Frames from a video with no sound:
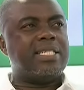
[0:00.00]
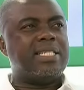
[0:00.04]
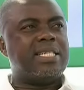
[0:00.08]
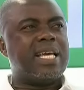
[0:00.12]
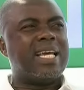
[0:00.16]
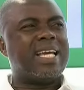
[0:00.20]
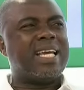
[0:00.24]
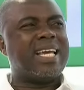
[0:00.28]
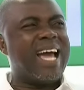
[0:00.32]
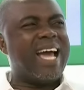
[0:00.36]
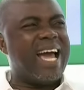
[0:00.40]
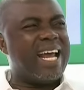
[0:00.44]
it's
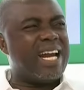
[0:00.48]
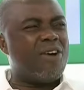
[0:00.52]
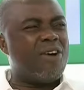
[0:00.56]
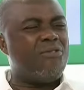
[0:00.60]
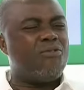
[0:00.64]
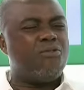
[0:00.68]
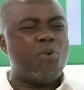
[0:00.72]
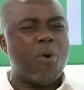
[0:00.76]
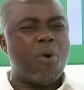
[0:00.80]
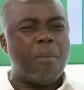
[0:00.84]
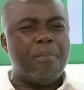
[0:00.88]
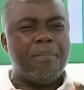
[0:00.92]
a Ghana
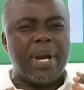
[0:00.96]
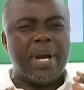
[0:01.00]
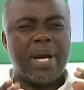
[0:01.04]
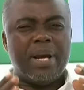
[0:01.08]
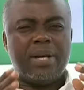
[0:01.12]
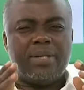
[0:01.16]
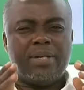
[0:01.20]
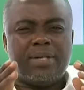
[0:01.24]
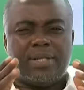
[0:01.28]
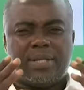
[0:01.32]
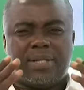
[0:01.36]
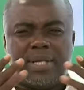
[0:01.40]
for
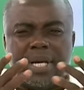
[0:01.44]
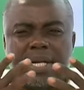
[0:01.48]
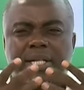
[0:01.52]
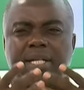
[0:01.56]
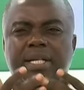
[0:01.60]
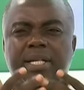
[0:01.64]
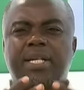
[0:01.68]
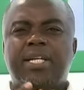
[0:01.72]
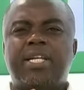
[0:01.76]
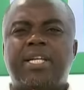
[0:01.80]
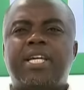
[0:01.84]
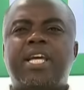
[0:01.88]

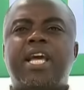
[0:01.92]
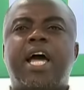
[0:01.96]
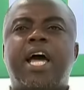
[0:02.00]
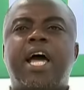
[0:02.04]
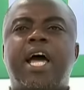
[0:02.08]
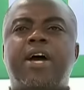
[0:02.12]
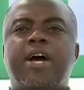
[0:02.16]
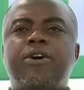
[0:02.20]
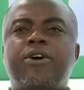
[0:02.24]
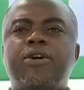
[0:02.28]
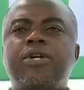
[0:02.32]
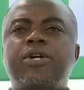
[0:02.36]
steady in the
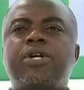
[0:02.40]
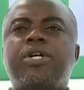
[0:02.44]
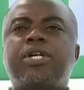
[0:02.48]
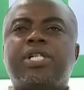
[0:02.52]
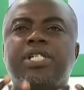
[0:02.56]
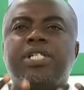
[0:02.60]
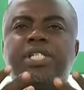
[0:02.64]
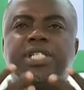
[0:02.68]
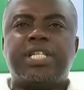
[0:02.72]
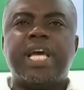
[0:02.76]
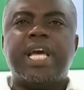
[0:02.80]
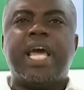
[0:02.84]
year.
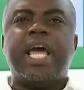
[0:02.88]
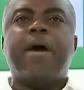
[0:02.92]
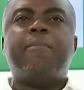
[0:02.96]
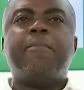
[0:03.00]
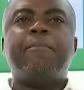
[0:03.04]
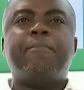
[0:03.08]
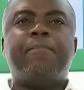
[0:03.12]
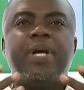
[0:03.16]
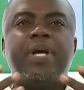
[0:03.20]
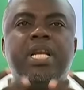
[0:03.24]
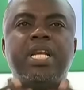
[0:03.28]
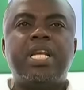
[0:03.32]

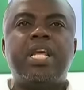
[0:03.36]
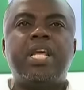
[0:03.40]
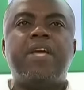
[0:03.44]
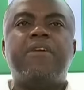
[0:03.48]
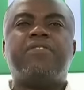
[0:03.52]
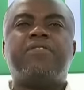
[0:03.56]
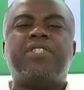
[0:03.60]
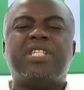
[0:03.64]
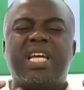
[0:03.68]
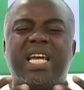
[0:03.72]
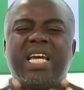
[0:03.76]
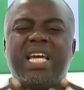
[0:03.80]
JM
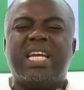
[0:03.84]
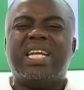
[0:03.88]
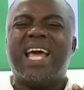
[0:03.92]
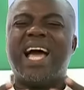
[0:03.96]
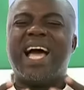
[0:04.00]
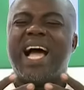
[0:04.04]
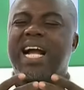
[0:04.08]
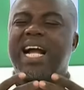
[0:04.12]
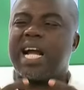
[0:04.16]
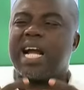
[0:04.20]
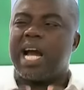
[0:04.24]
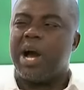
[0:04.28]
believes in
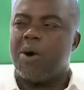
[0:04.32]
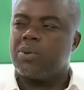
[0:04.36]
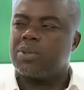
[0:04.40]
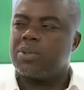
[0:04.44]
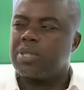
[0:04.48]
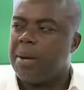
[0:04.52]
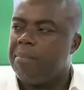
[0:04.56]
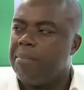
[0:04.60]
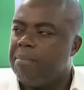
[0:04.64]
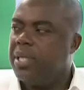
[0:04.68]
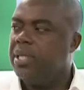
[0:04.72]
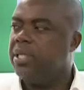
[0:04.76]

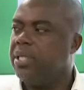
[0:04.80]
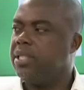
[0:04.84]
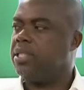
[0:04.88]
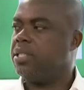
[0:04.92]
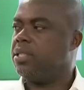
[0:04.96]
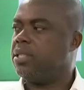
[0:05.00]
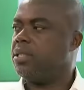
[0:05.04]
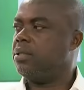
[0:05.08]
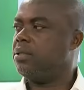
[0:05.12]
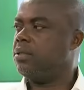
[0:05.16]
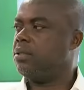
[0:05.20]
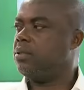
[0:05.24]

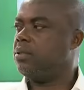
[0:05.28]
accountability.